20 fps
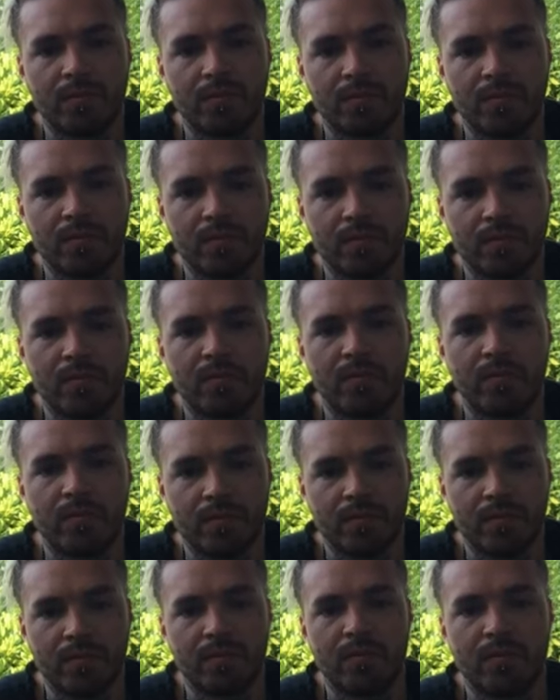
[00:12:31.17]

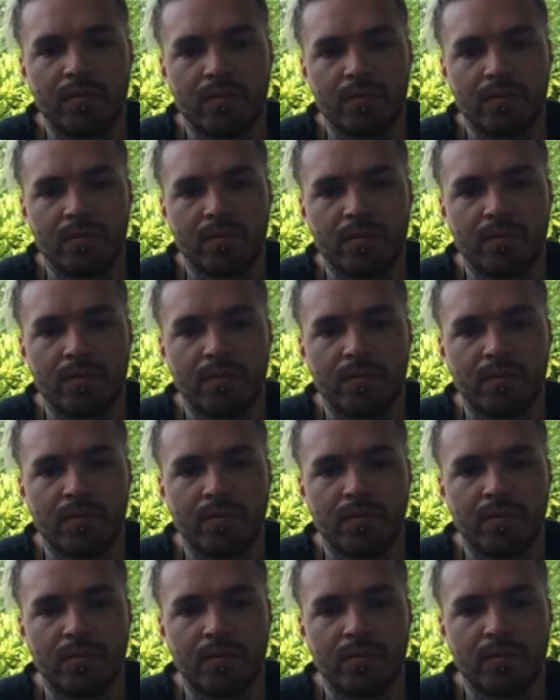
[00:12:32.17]

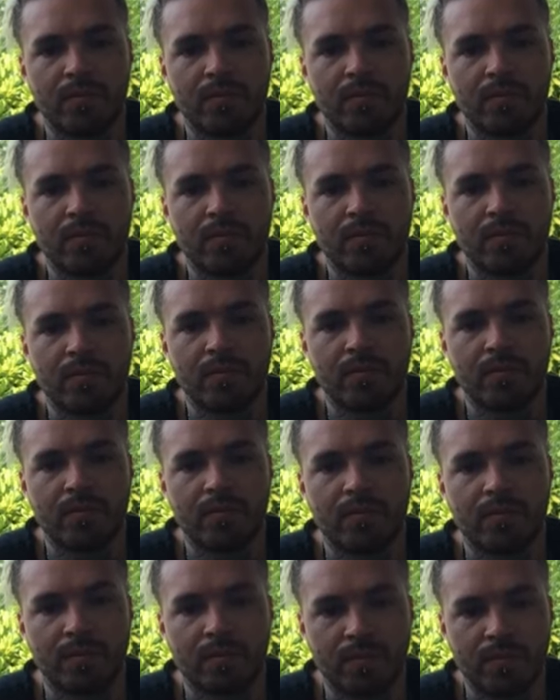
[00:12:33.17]

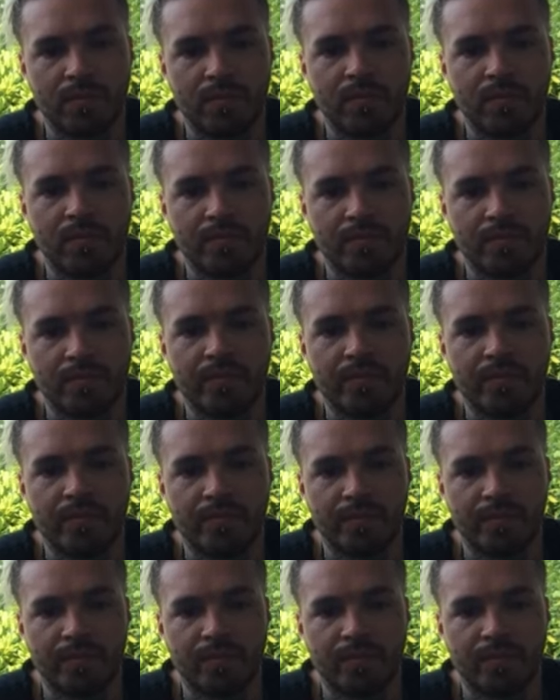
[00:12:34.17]
This person isn't speaking.